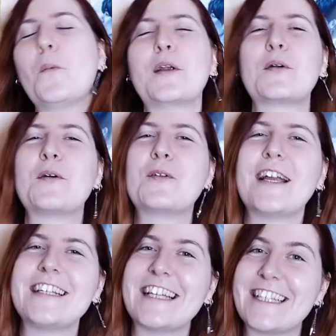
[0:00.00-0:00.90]
we're
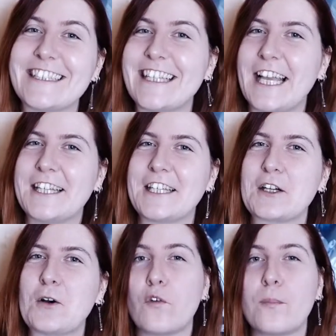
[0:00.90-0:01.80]
already at the
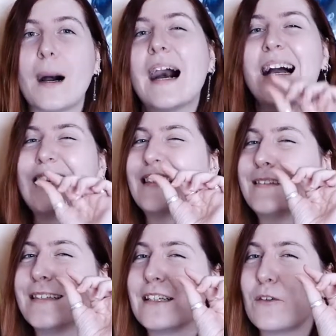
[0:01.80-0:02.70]
ending of my
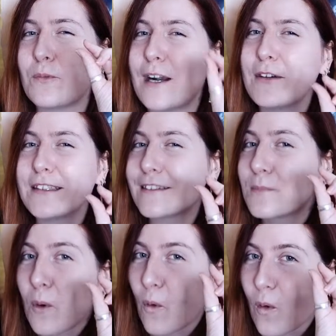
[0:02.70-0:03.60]
very
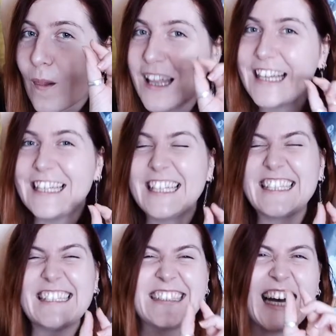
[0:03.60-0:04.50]
small,
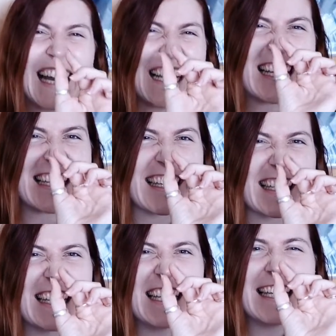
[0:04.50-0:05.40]
tiny